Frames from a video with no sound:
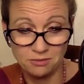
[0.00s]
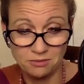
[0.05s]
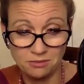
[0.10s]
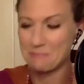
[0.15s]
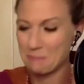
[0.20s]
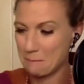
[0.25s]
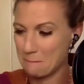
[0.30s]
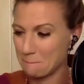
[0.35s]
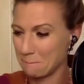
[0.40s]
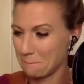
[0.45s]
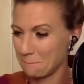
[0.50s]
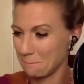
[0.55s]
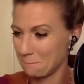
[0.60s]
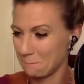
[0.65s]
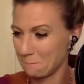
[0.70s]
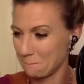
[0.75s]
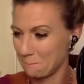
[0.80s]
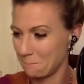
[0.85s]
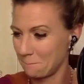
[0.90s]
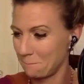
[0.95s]

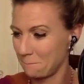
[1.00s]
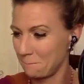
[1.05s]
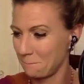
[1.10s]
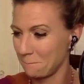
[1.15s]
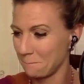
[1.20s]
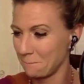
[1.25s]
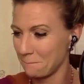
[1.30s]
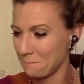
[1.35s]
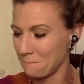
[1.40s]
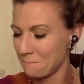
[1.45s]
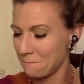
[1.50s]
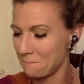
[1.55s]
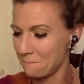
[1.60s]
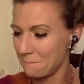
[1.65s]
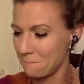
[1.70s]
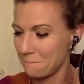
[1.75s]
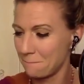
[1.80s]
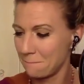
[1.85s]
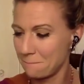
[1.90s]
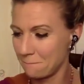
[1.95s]

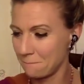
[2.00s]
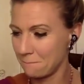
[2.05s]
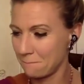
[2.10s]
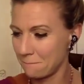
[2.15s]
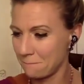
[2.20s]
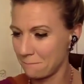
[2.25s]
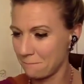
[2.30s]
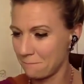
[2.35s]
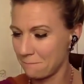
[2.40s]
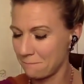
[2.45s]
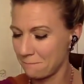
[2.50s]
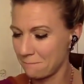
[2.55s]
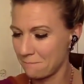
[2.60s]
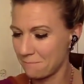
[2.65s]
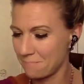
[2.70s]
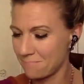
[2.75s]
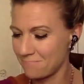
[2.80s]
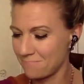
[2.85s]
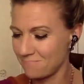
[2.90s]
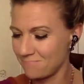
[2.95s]

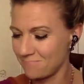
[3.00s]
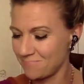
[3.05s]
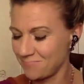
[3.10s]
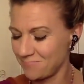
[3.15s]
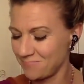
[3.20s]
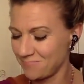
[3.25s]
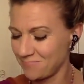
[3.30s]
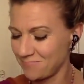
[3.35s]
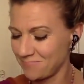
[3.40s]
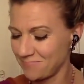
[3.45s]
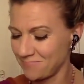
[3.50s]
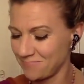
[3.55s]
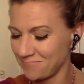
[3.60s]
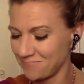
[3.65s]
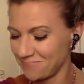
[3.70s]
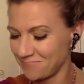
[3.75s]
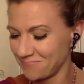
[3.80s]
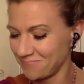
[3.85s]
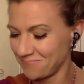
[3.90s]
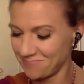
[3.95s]

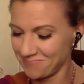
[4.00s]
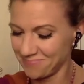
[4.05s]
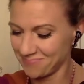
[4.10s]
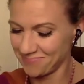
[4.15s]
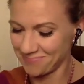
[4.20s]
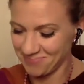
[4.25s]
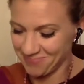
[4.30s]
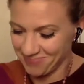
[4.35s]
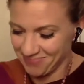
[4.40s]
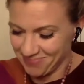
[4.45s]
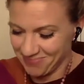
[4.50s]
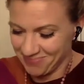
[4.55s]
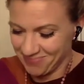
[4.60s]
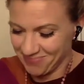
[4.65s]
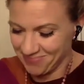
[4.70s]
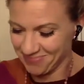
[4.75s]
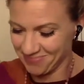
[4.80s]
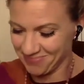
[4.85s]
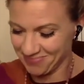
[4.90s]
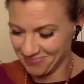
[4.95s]

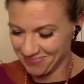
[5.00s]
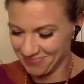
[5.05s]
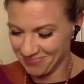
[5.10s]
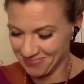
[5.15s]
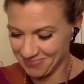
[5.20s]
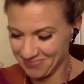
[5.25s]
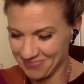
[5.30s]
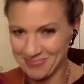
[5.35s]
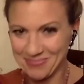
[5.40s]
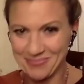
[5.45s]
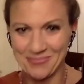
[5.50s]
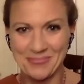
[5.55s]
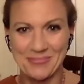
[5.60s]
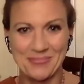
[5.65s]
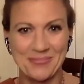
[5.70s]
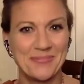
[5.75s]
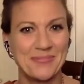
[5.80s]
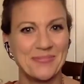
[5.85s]
[no speech]